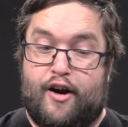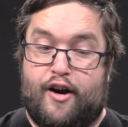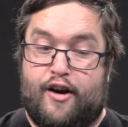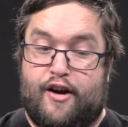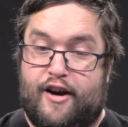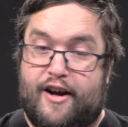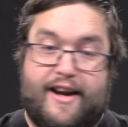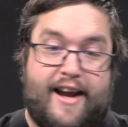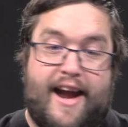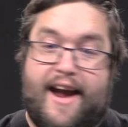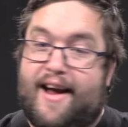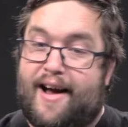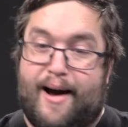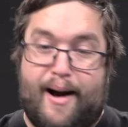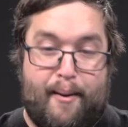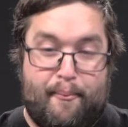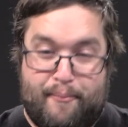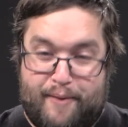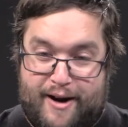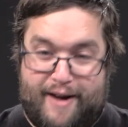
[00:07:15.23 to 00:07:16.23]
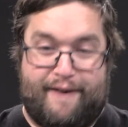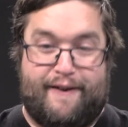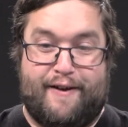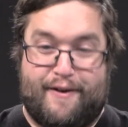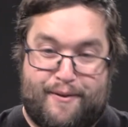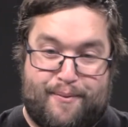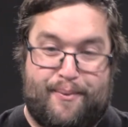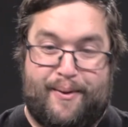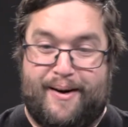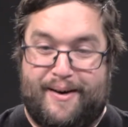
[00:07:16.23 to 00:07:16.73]
you can't update
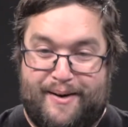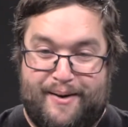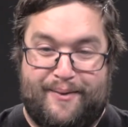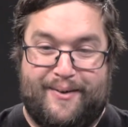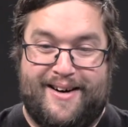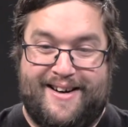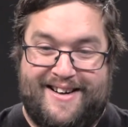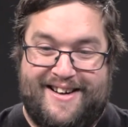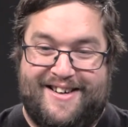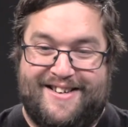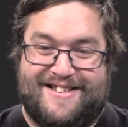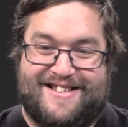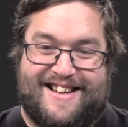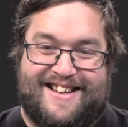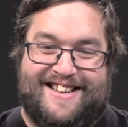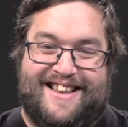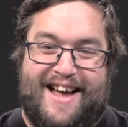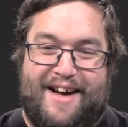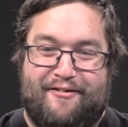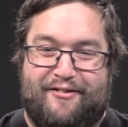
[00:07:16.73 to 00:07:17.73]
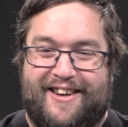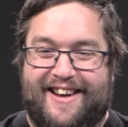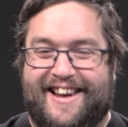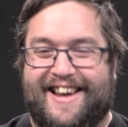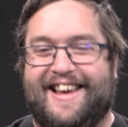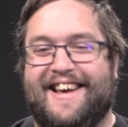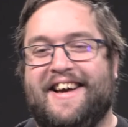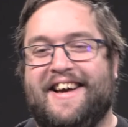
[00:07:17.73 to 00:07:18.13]
this one to Windows 11.